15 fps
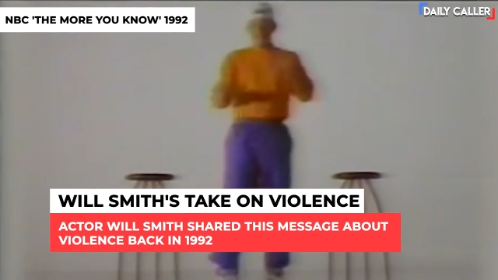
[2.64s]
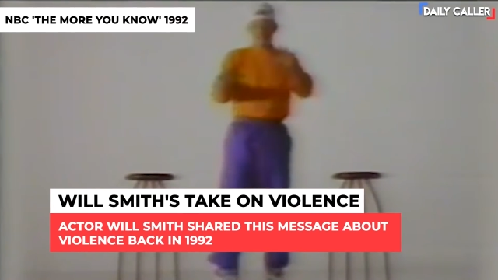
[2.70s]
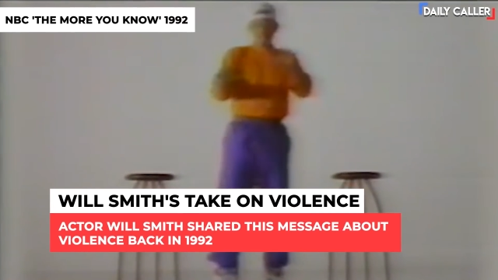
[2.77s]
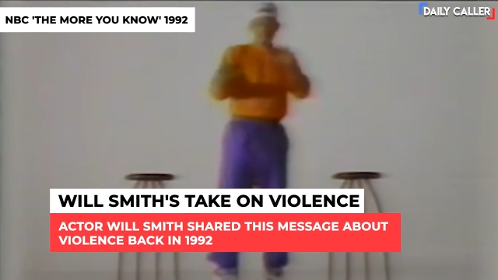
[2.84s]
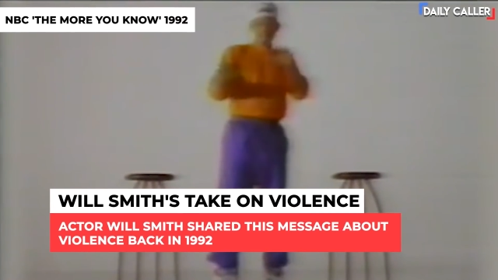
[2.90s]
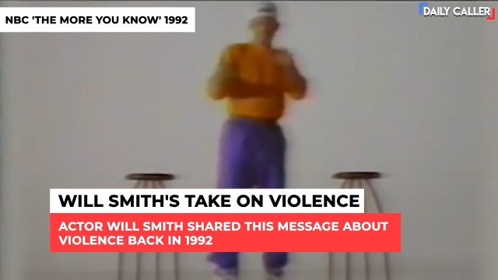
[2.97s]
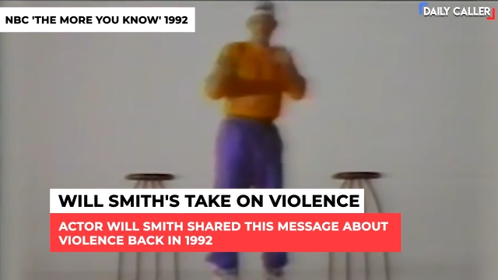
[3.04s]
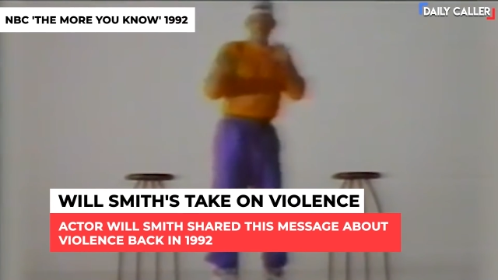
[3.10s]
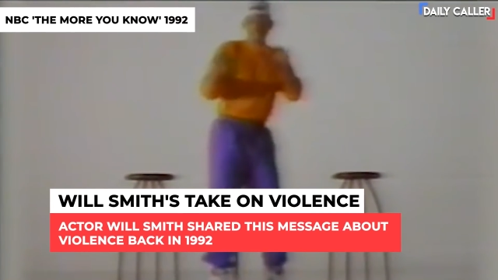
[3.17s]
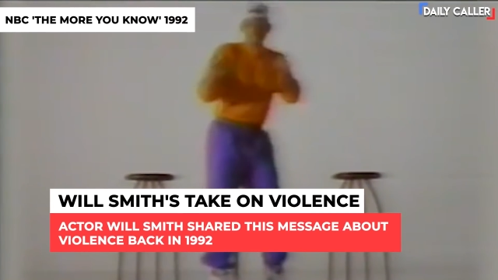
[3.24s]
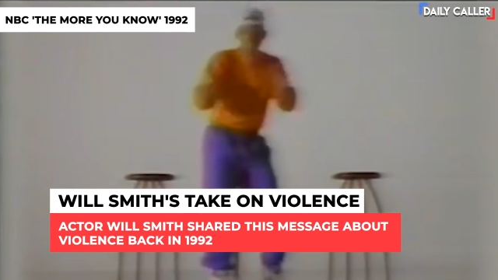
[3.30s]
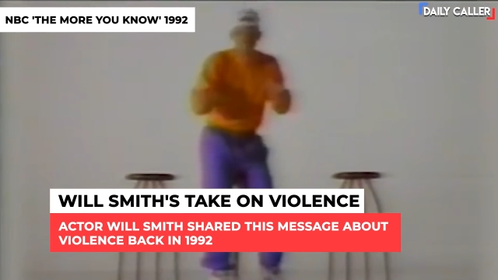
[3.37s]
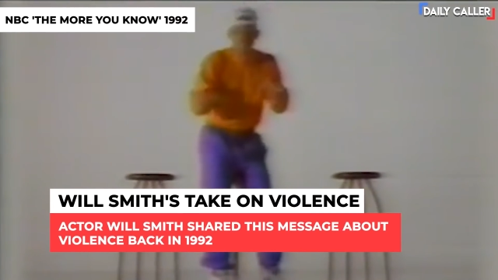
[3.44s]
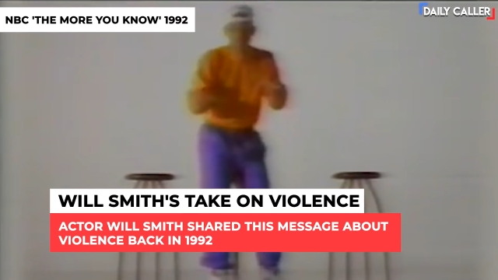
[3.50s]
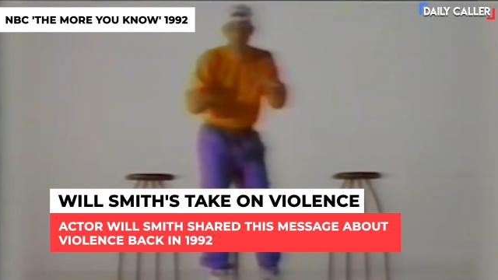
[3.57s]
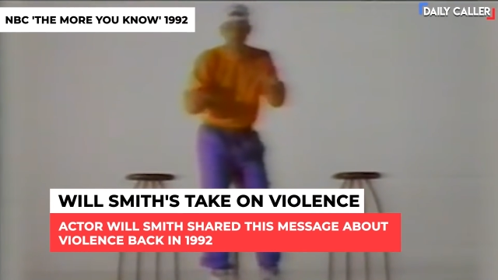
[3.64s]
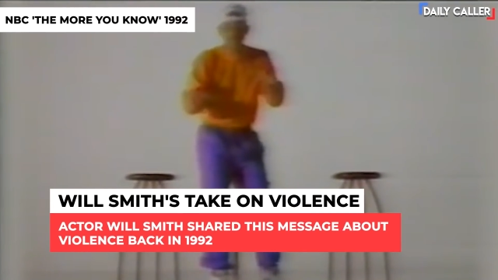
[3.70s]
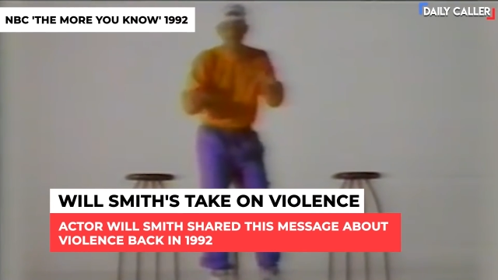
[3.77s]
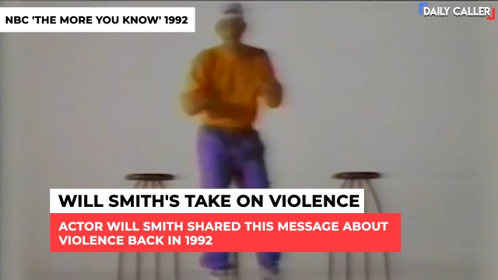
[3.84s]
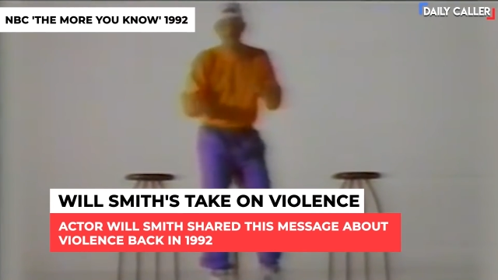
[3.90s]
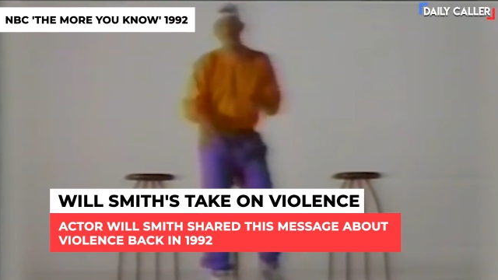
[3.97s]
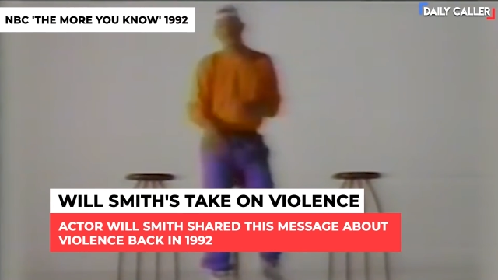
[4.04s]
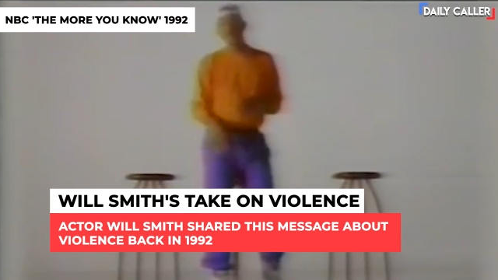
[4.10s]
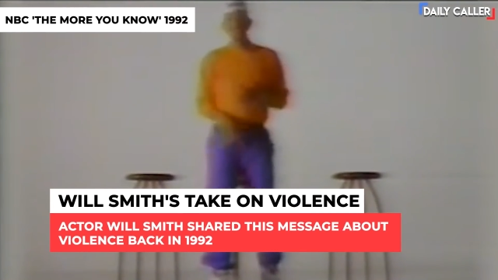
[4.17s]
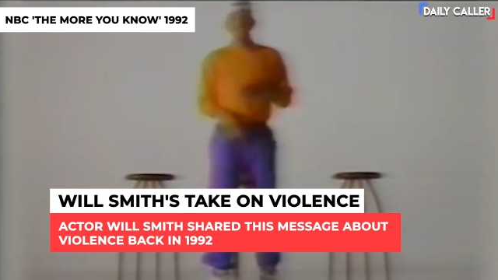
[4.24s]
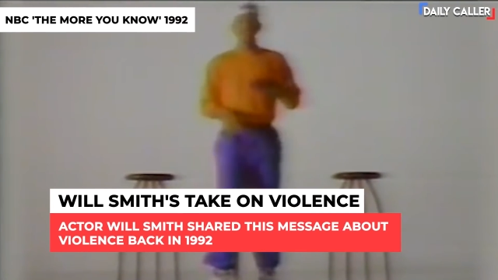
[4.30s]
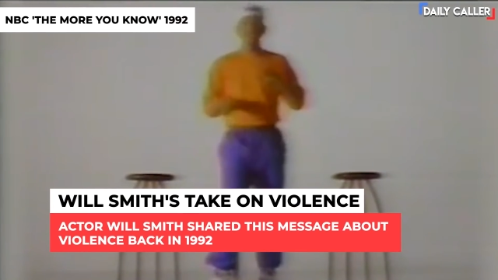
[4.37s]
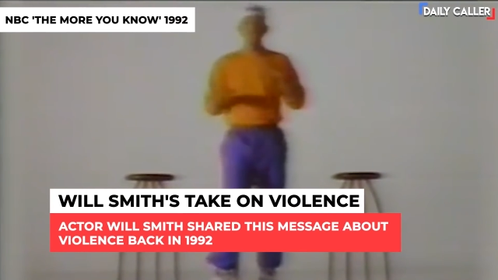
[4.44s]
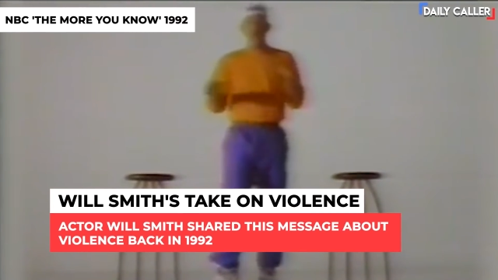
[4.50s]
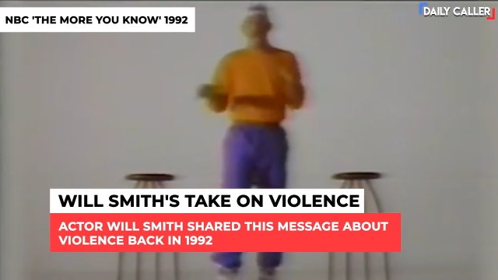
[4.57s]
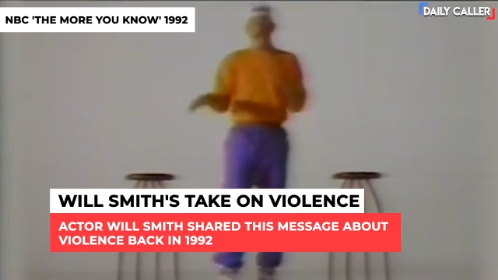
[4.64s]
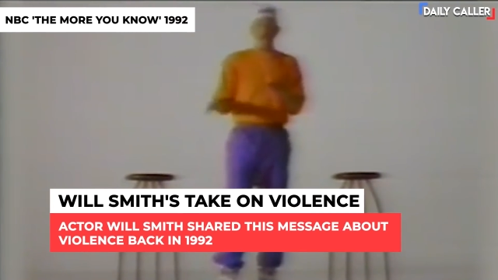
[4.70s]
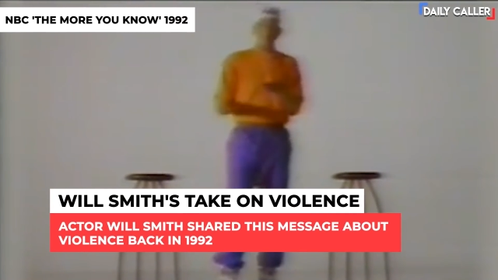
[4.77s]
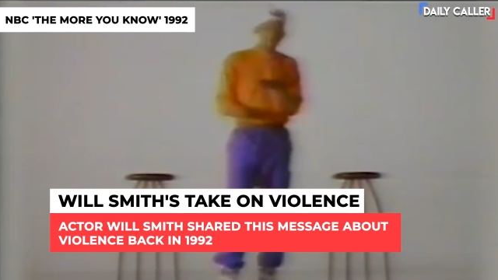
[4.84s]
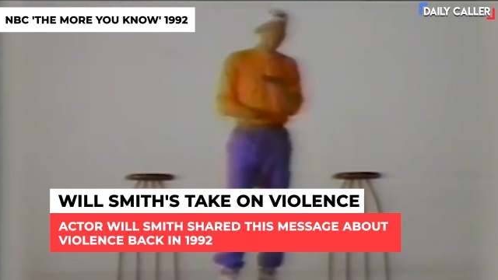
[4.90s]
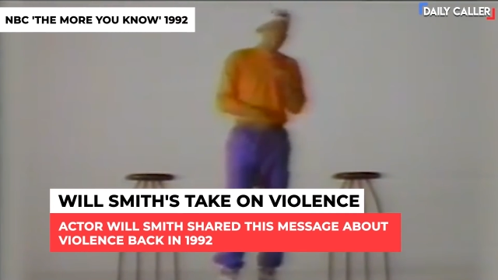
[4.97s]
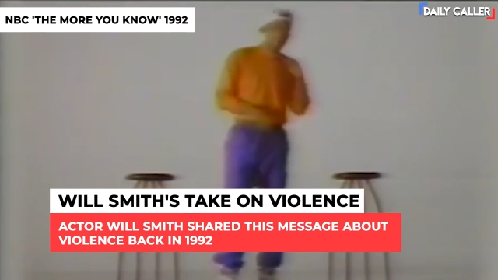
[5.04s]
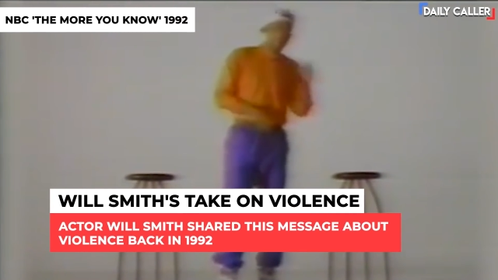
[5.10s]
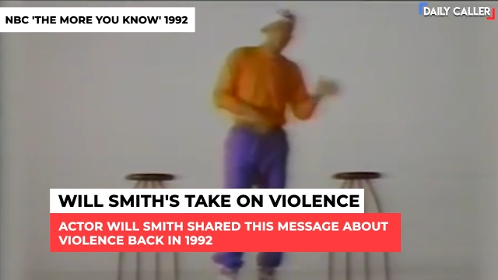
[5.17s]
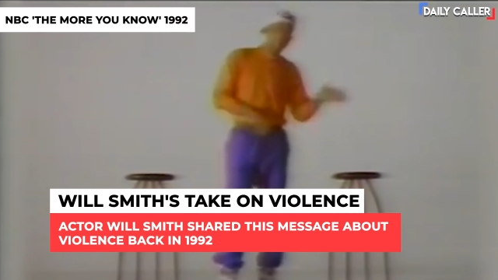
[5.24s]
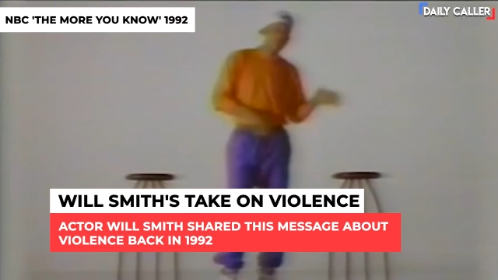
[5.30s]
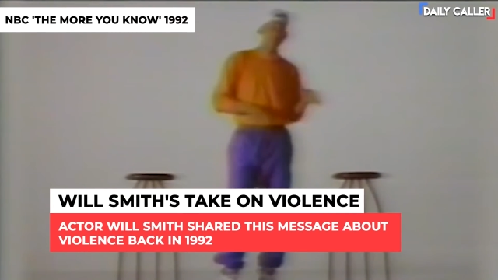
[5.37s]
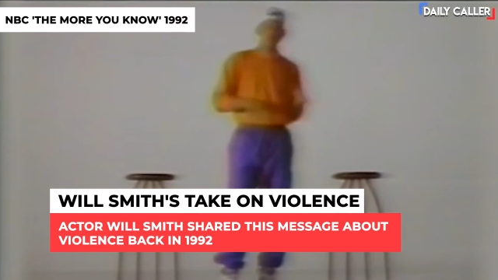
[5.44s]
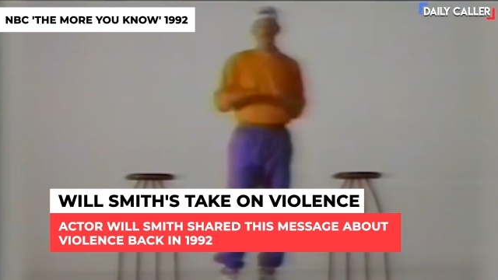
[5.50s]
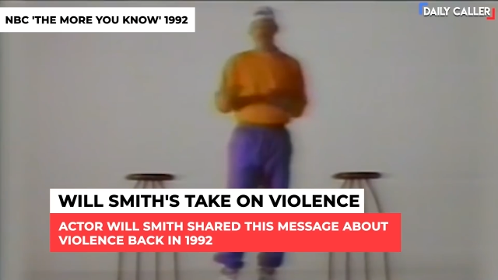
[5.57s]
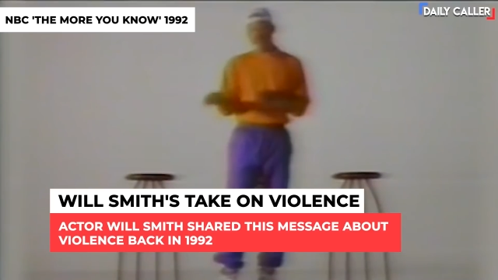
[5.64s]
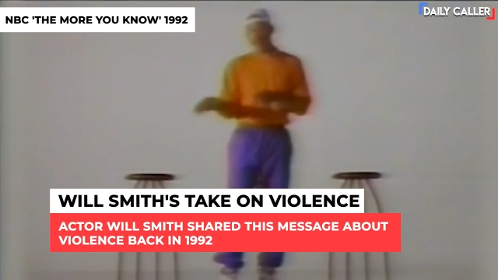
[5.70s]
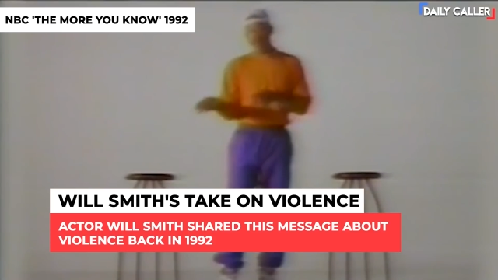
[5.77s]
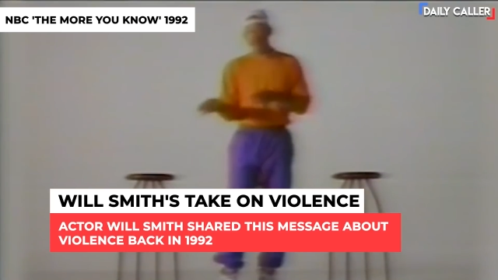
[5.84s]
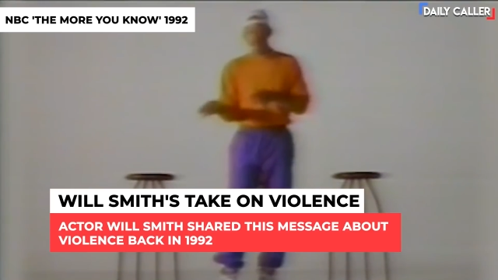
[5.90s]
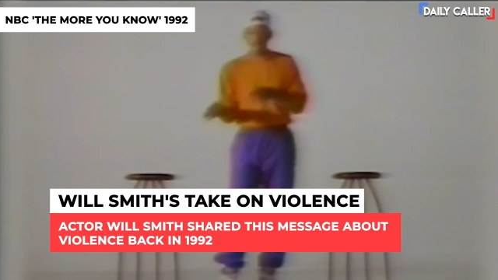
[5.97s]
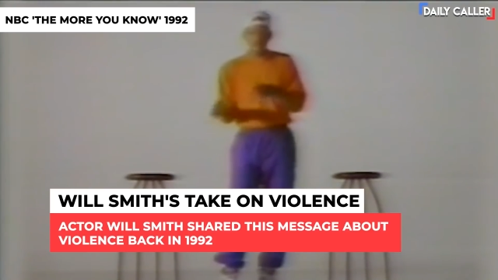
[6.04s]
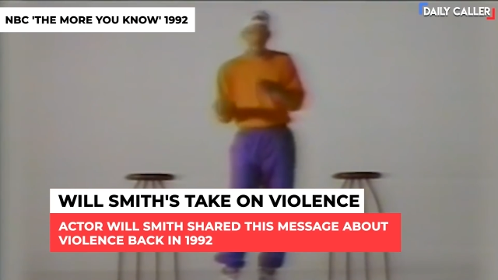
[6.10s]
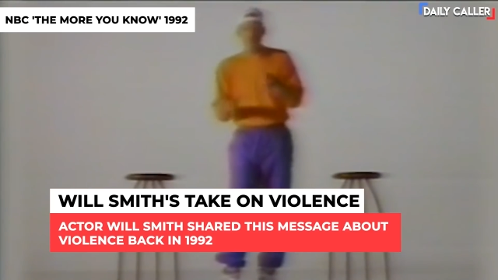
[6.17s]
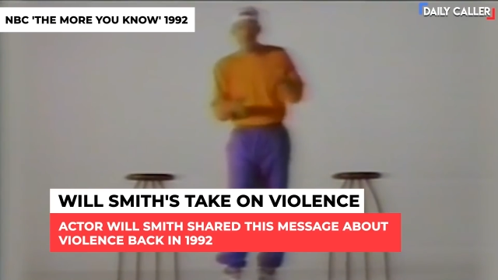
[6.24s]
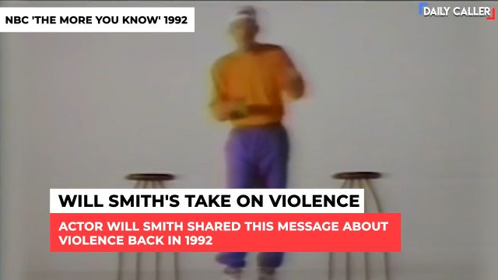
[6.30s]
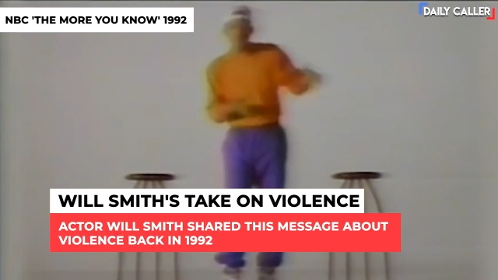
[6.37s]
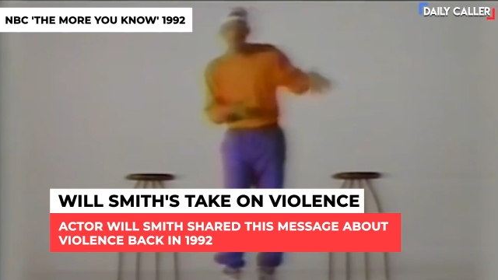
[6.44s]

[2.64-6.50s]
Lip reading: (no speaker visible)